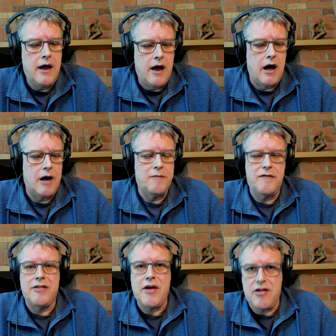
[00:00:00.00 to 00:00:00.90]
Um,
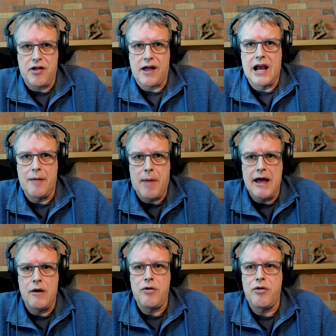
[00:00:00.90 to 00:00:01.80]
fantastic
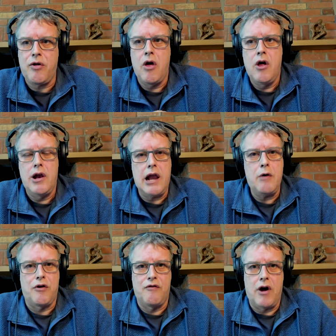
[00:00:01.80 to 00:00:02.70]
clubhouse.
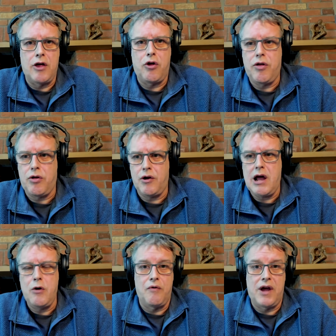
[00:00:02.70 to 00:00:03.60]
Loads of ranges,
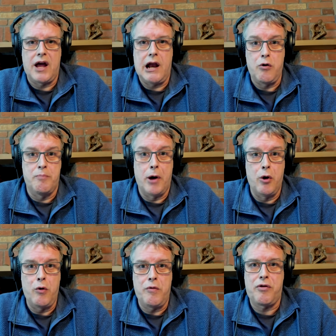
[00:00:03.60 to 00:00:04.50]
loads of enclosed
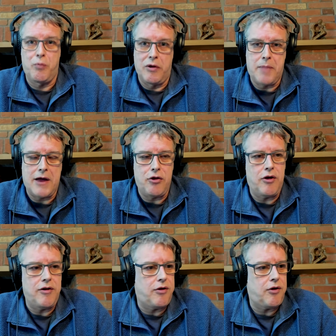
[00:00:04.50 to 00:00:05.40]
booths with
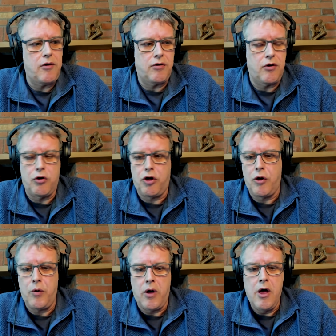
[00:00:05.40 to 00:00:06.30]
benches to
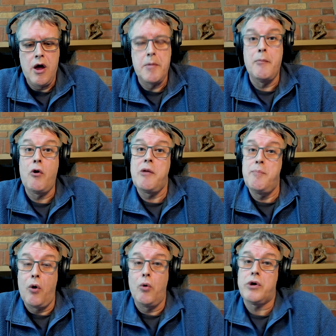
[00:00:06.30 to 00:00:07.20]
shoot. But more
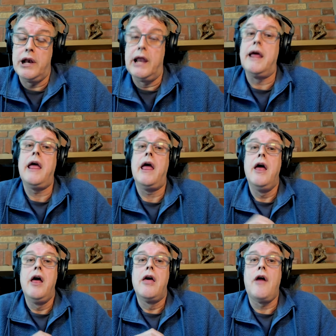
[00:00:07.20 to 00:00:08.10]
importantly,
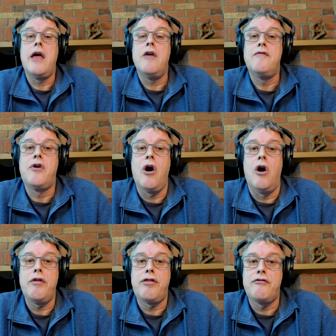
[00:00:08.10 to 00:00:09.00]
they have
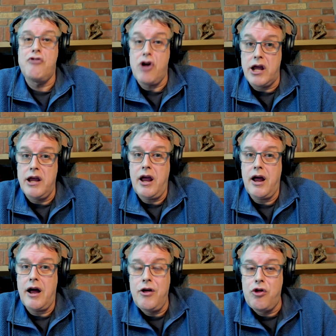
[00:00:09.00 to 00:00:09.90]
got three
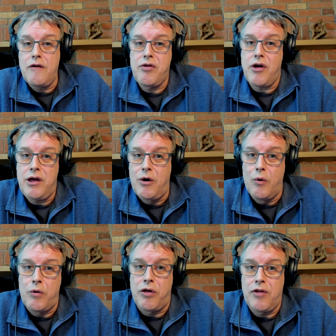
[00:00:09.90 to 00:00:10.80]
HFT
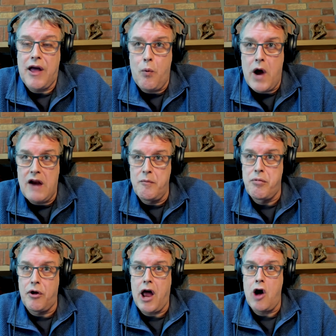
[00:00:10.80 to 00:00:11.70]
courses. Now, one of
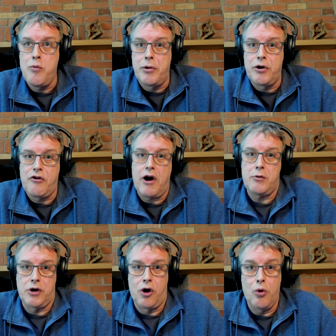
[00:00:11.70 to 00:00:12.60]
them's an open
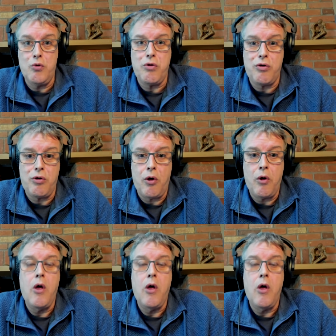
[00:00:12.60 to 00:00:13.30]
ground course,